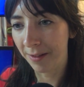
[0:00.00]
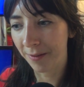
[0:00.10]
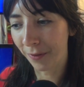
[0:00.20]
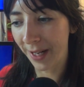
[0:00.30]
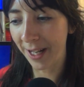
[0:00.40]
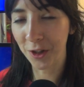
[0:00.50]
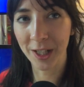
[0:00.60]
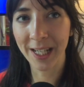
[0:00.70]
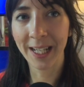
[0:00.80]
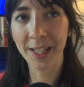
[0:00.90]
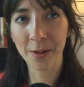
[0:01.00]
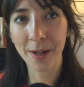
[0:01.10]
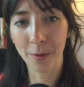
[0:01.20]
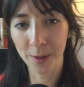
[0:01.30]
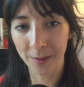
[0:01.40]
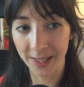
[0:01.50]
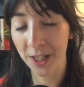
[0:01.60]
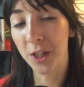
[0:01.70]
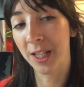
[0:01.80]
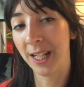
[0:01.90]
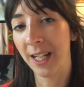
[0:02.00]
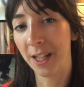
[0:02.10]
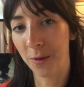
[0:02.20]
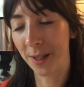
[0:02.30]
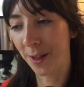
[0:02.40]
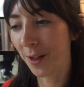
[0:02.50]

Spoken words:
financially illiterate, they're also digitally illiterate.